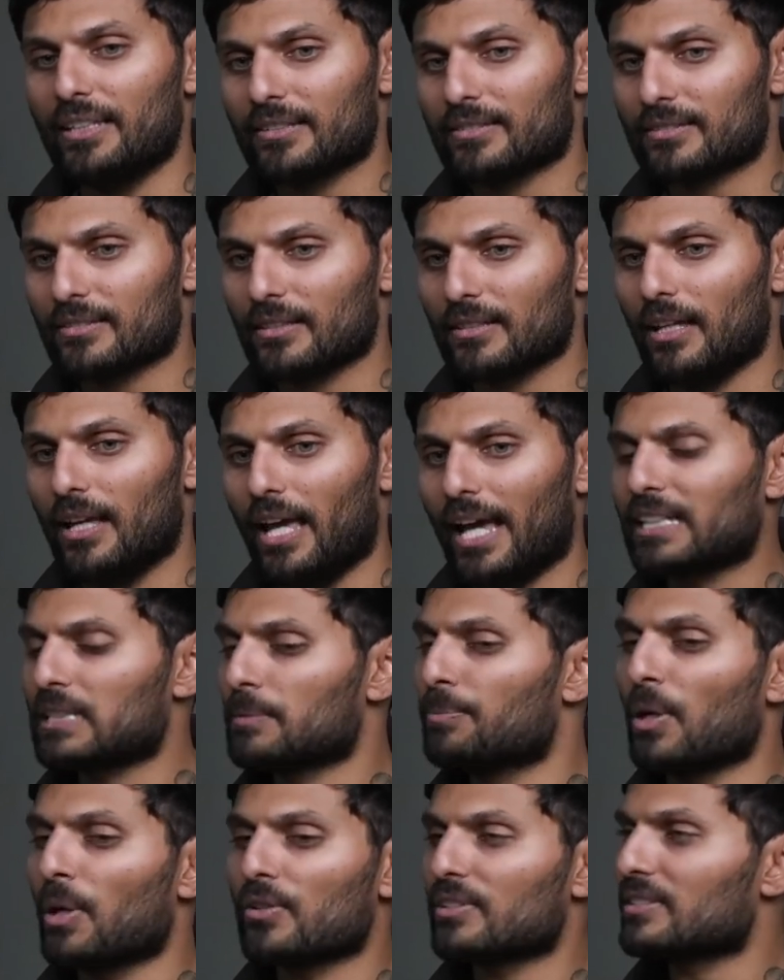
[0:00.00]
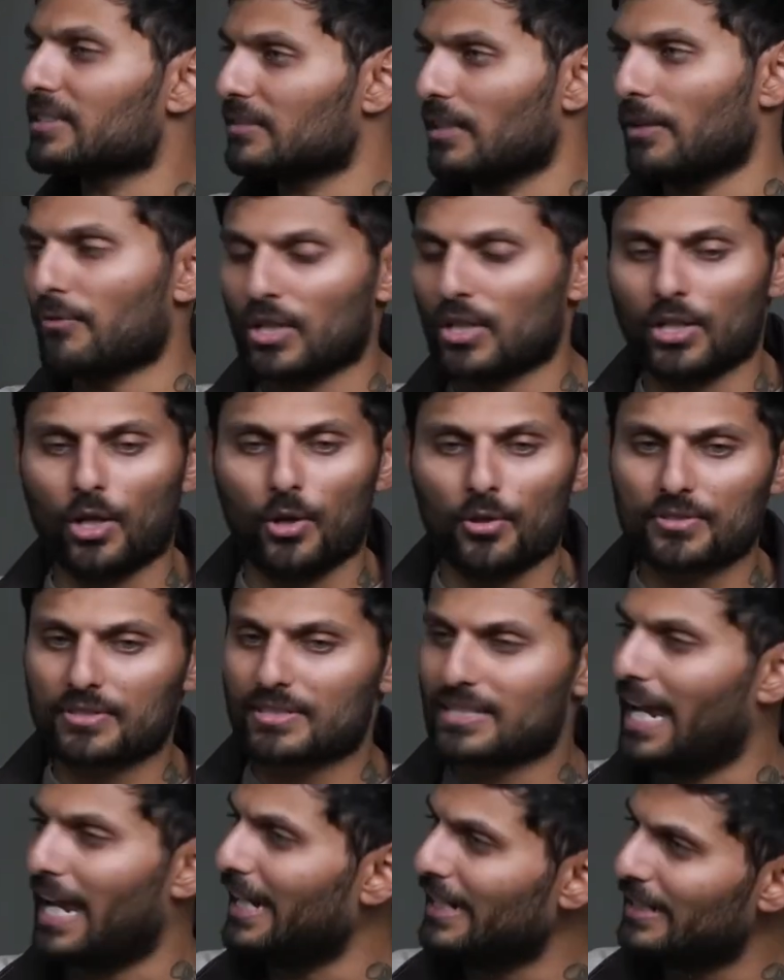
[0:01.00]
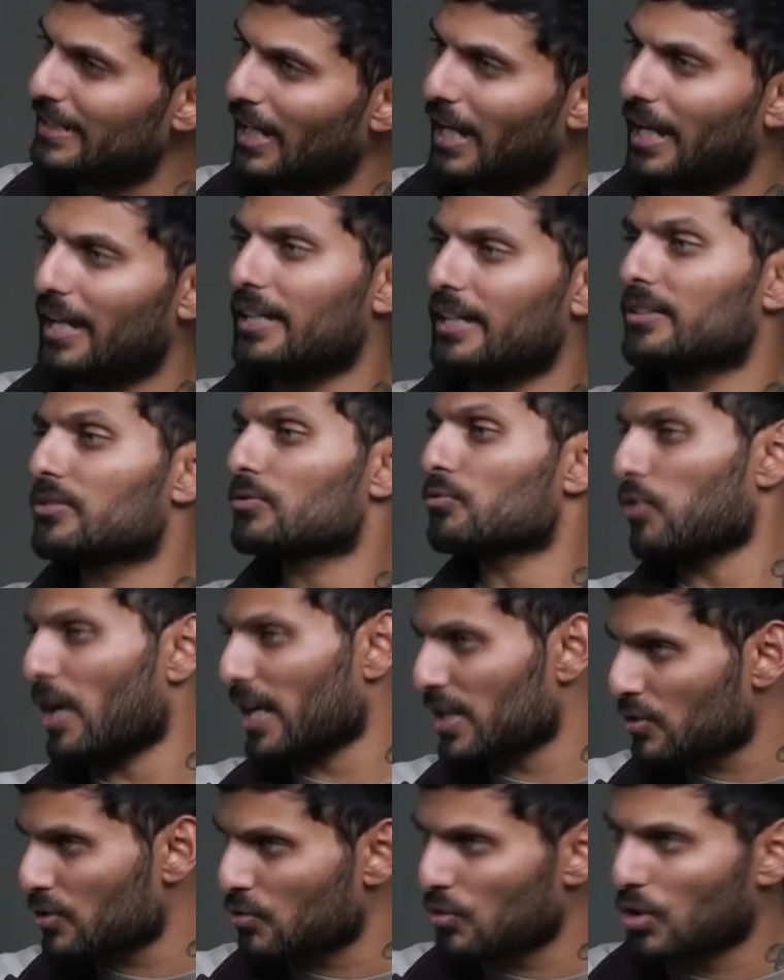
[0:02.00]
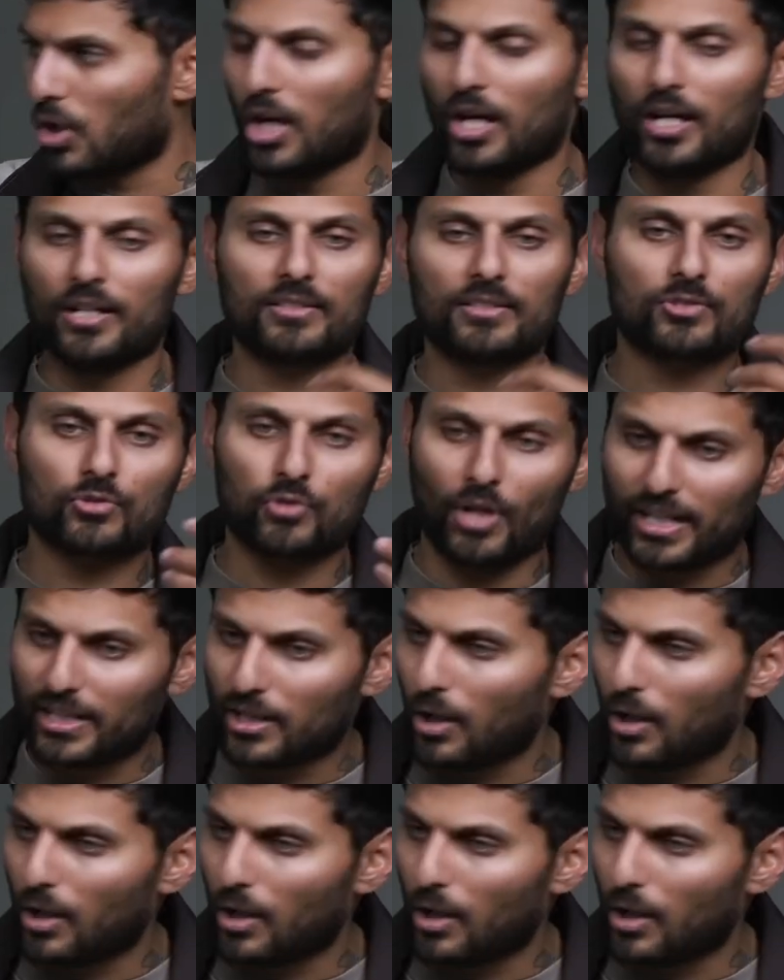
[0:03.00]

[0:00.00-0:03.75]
this, experiences, everyone knows, date nights, restaurants, trying